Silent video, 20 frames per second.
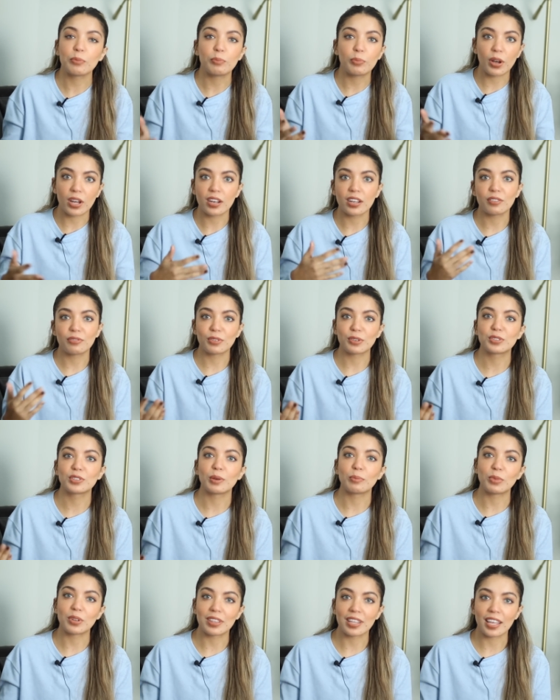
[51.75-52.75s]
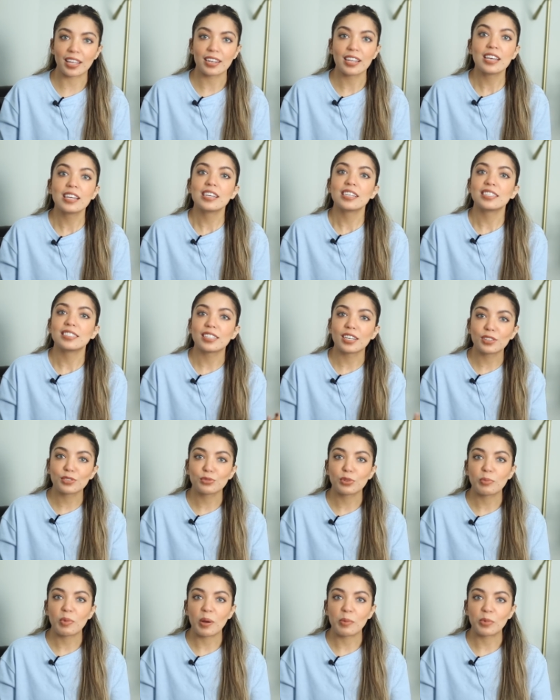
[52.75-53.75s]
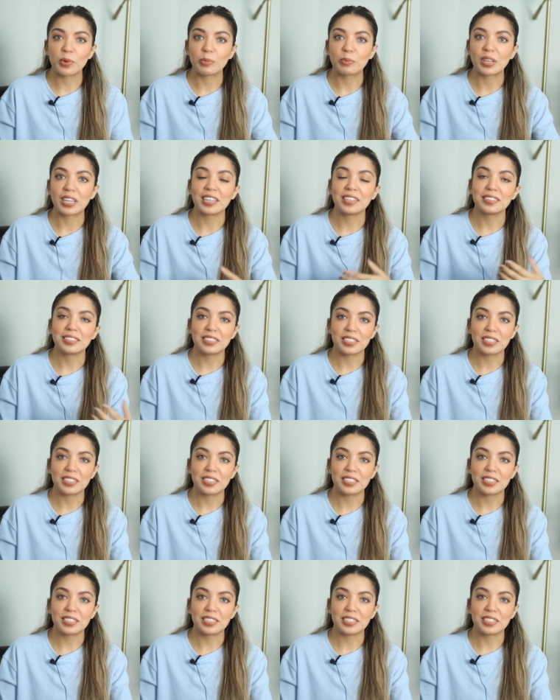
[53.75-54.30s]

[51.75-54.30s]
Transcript: But if you're someone that does remember me,